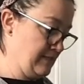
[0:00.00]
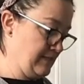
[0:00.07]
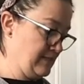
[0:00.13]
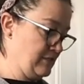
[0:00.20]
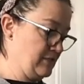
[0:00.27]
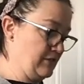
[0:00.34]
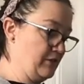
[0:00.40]

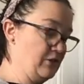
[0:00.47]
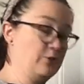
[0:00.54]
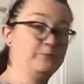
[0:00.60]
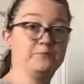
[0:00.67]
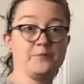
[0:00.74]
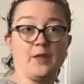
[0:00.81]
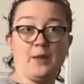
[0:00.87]
Just, you know,
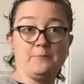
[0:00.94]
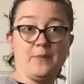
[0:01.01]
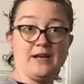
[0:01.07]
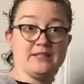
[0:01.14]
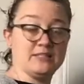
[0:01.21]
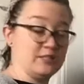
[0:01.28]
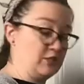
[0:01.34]

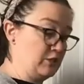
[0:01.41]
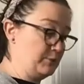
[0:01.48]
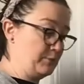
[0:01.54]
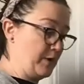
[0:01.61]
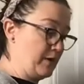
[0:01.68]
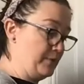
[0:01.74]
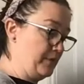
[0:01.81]
bites to just
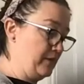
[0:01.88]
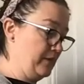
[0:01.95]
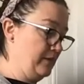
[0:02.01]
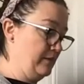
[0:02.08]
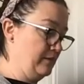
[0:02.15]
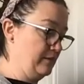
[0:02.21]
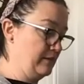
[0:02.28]
pop and
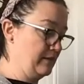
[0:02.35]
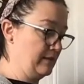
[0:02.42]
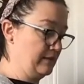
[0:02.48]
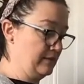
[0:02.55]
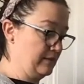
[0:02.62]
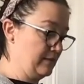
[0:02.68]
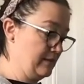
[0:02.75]
eat,
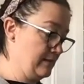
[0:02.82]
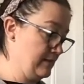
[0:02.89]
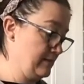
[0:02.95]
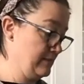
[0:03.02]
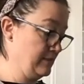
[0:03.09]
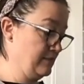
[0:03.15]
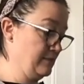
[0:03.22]
because
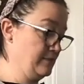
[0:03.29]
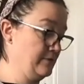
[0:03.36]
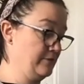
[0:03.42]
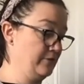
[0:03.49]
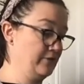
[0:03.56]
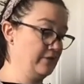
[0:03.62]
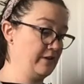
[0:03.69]

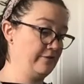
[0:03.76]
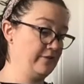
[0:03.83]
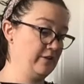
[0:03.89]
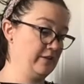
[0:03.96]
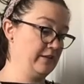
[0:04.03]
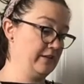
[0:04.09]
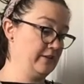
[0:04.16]
those are
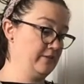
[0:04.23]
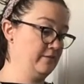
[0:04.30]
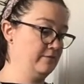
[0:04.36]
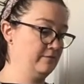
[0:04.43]
definitely good.